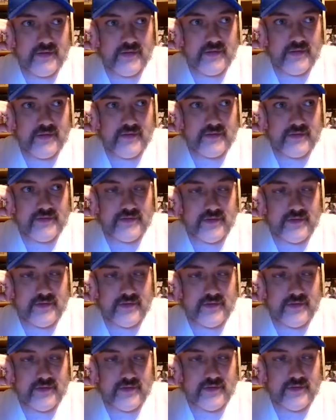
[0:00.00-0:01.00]

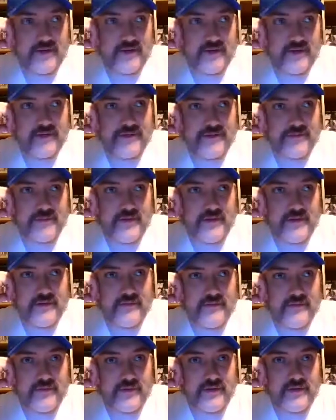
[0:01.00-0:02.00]
Superstar has
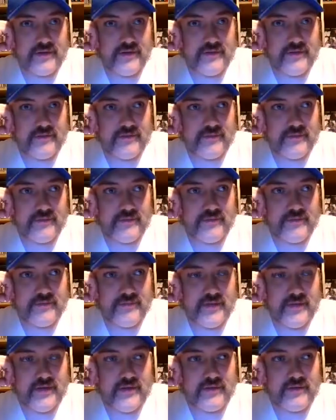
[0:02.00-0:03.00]
been in
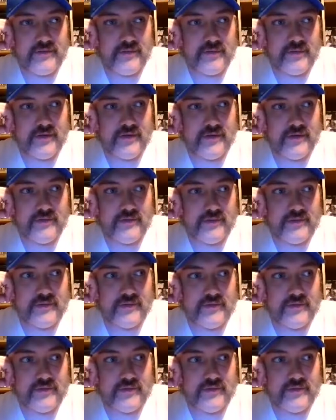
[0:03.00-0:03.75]
the ring with